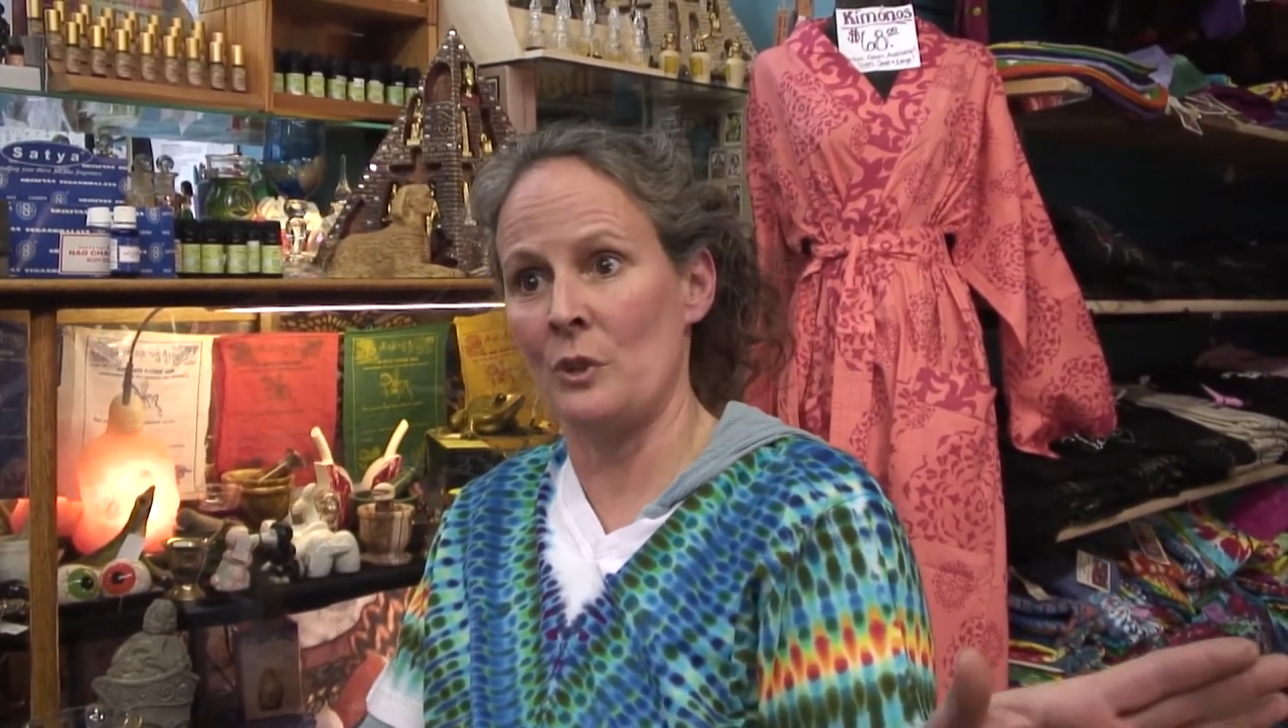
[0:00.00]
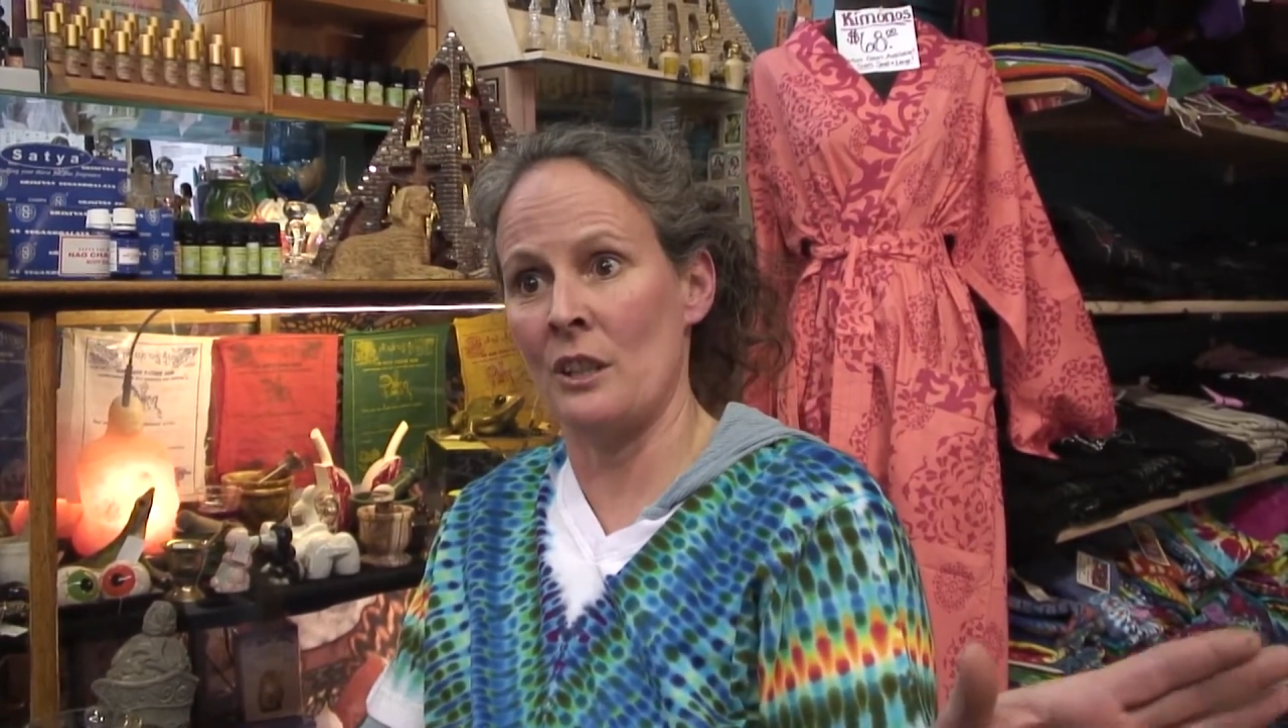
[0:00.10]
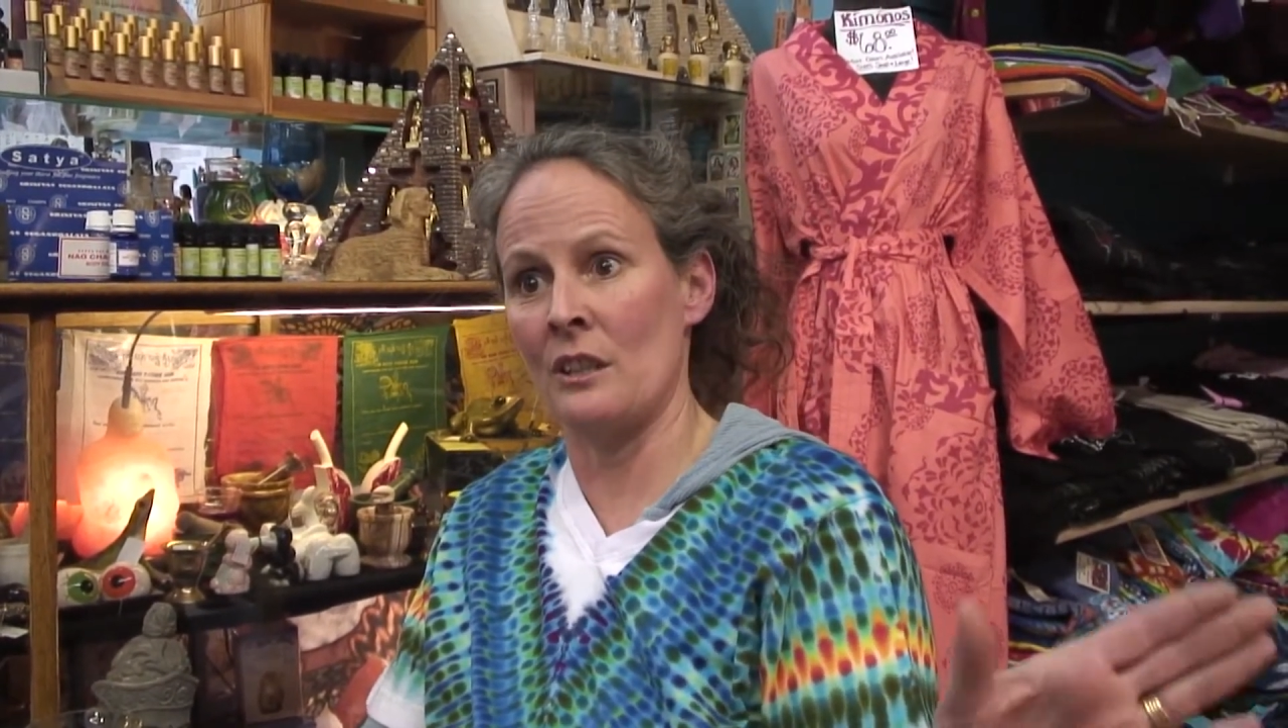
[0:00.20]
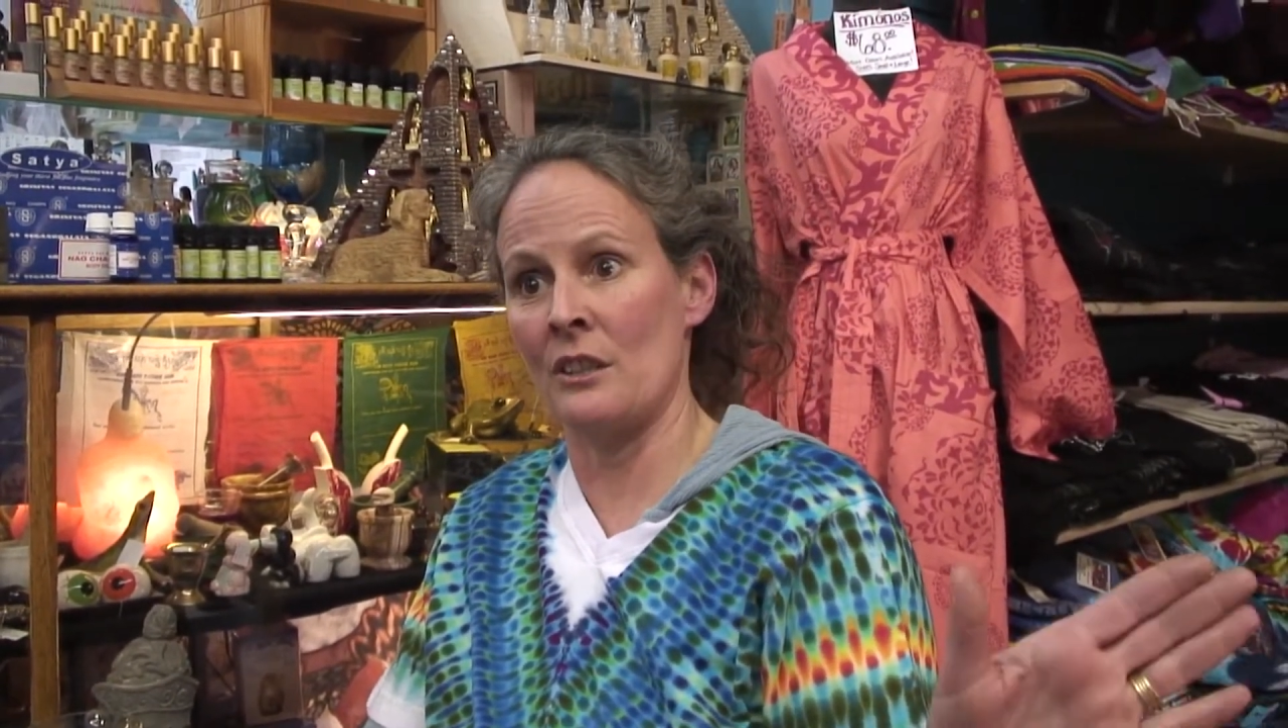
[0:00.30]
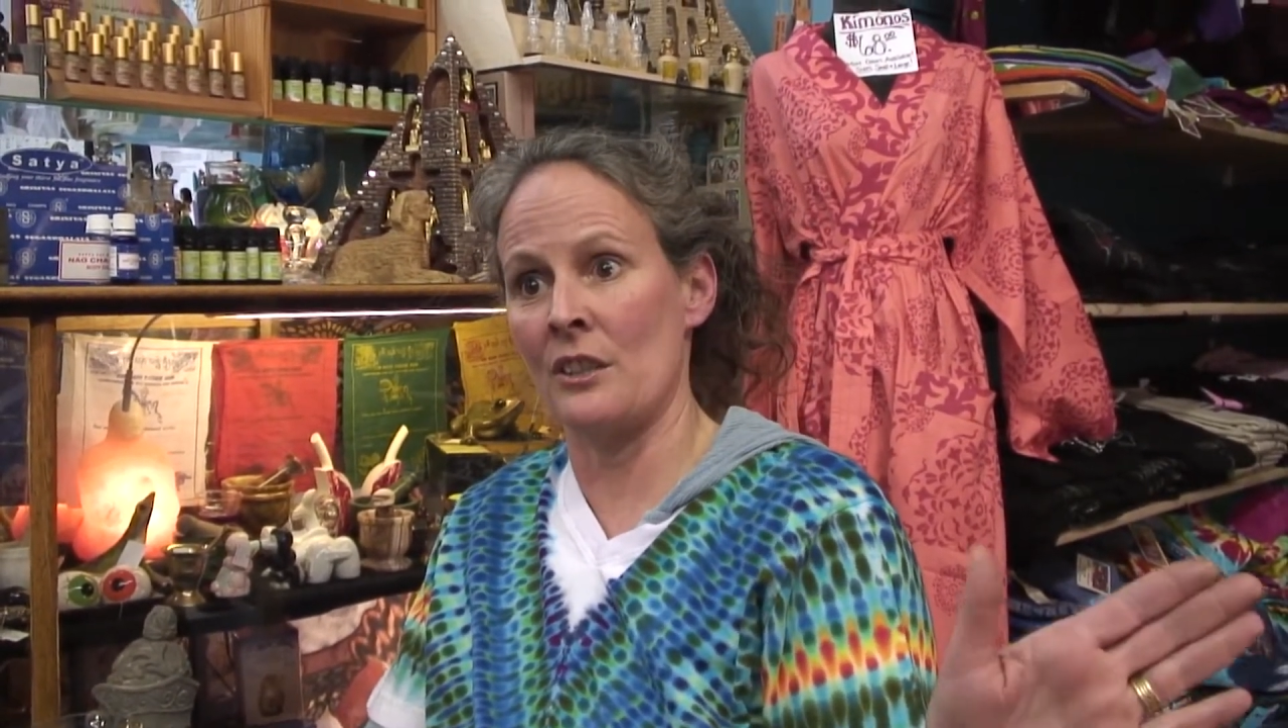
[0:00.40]

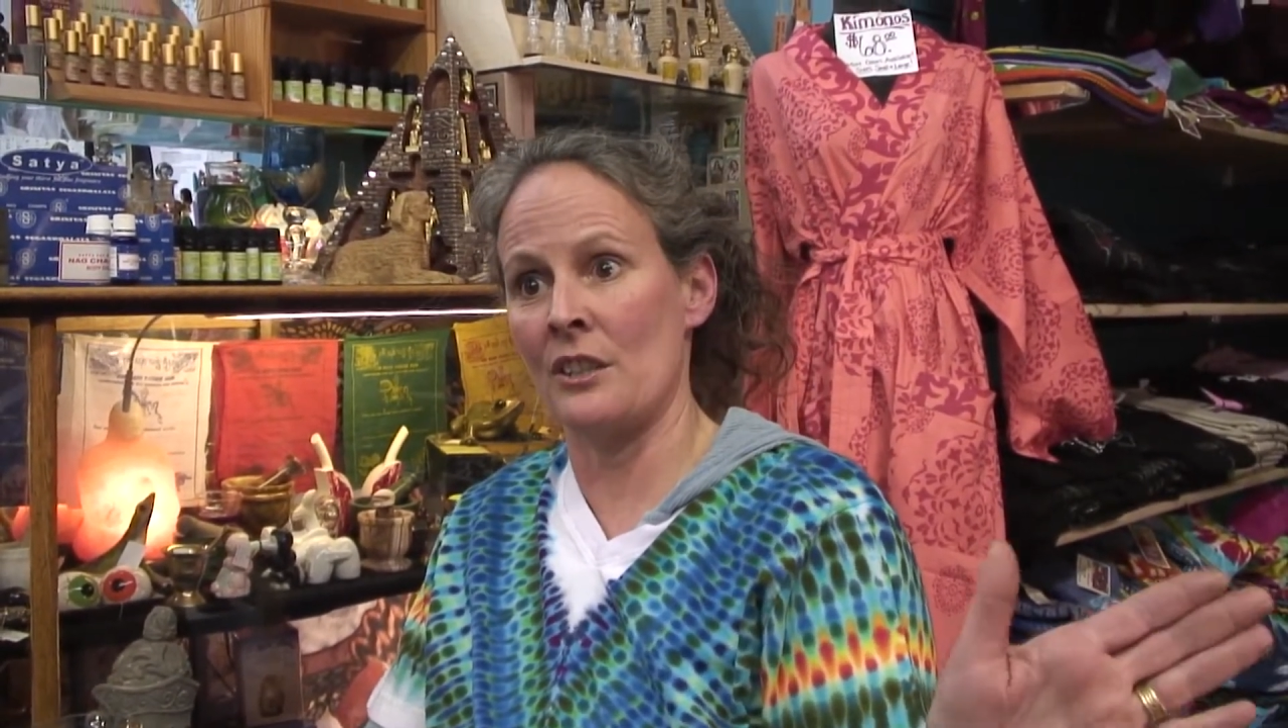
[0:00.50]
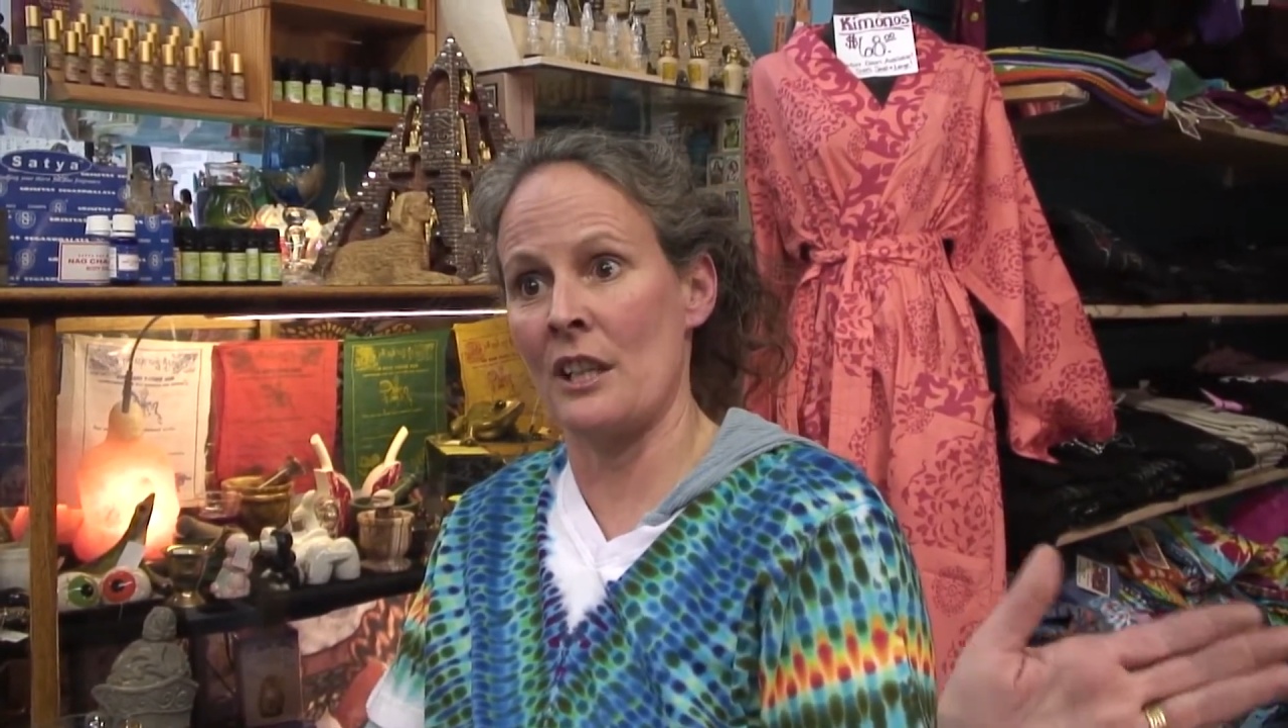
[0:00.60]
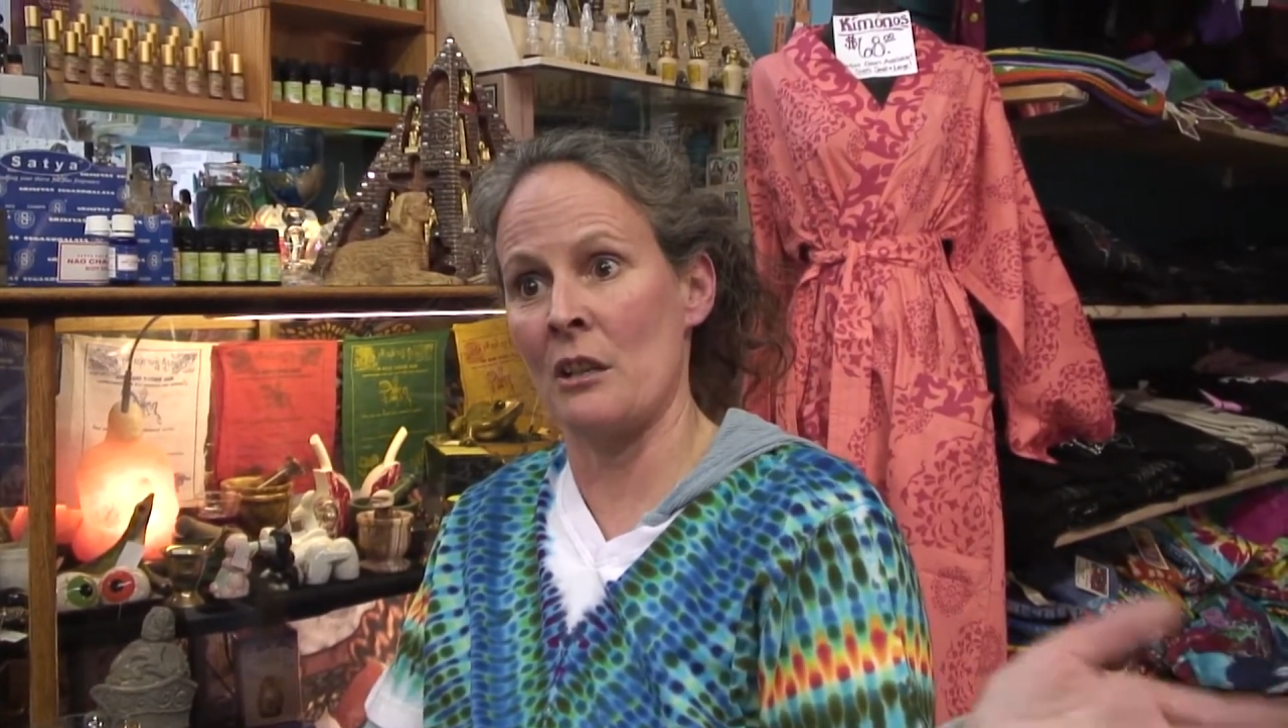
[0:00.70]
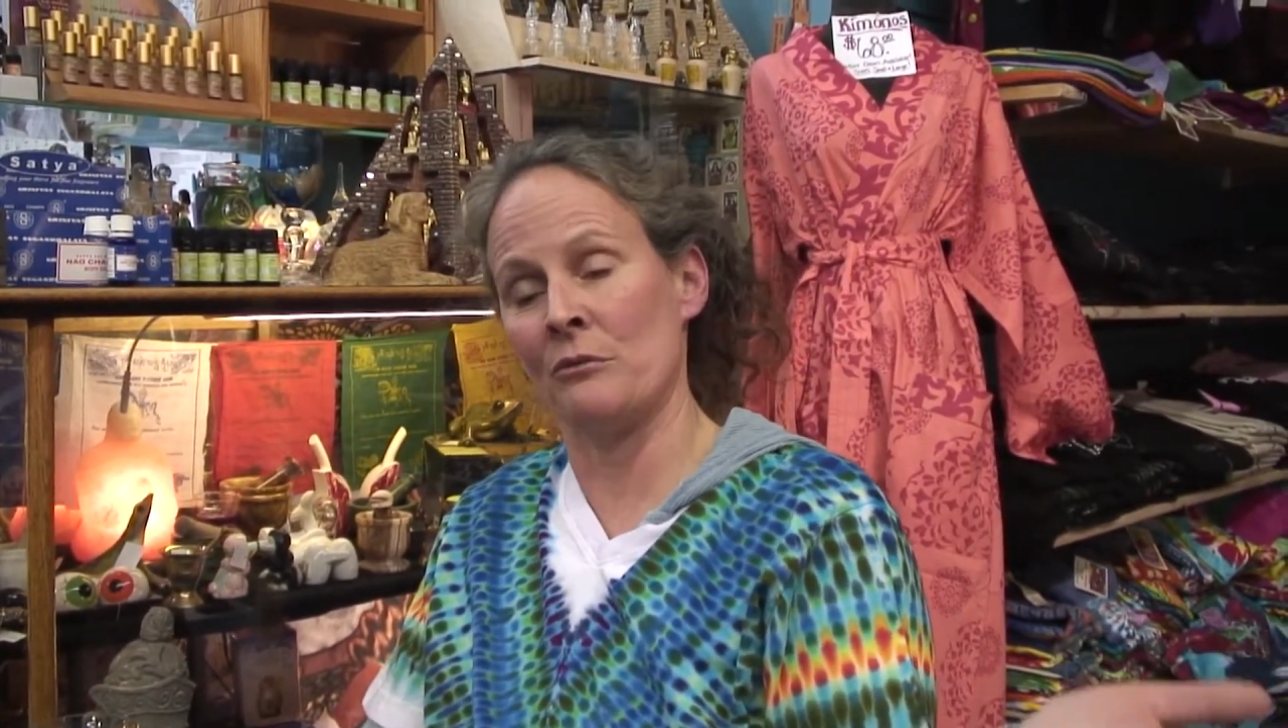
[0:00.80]
is